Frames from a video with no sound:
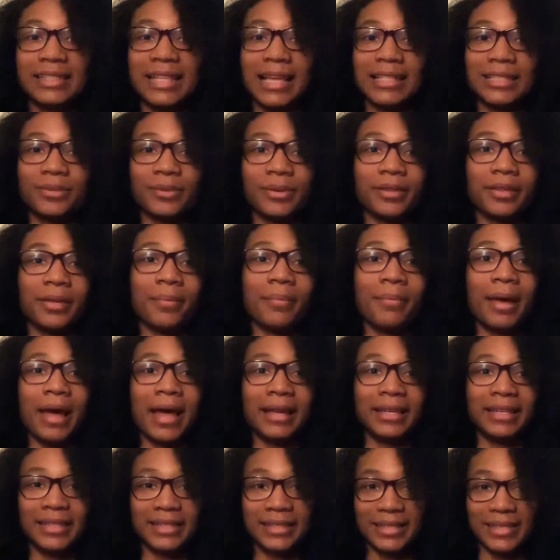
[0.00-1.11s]
that's where the
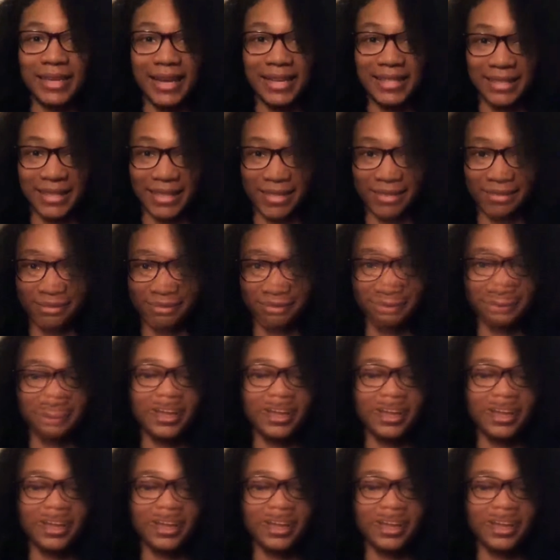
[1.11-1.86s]
madness ties in.